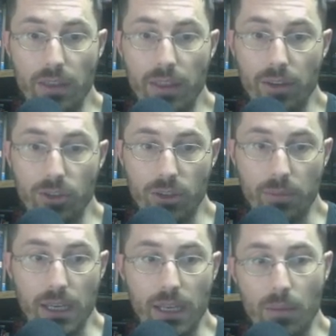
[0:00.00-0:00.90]
and that there
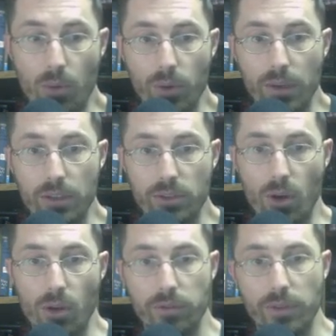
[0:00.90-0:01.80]
shall be an abhorrence to
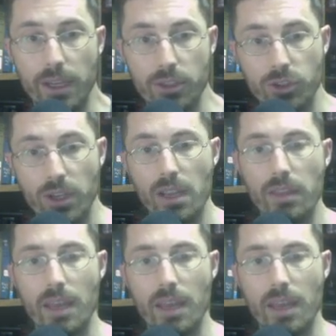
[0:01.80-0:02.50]
all flesh.